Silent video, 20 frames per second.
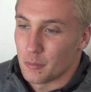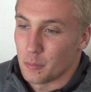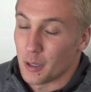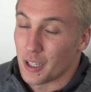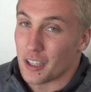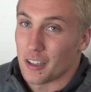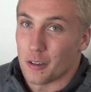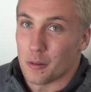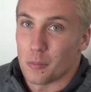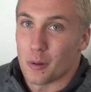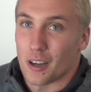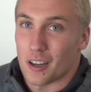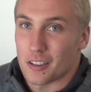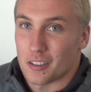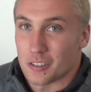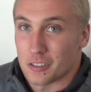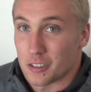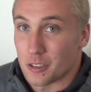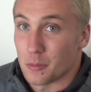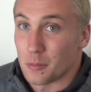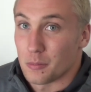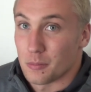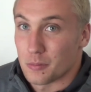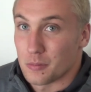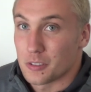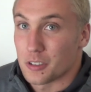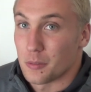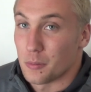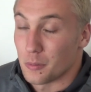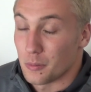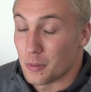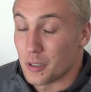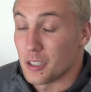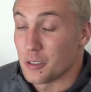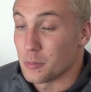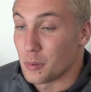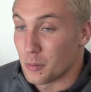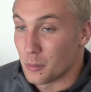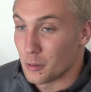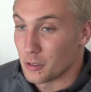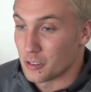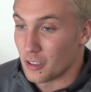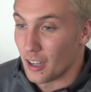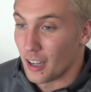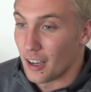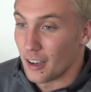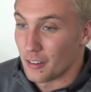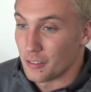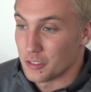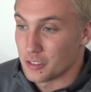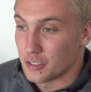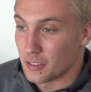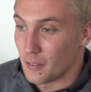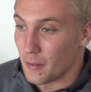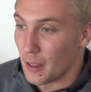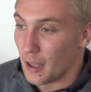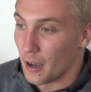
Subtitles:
make an impact in some of these people's lives.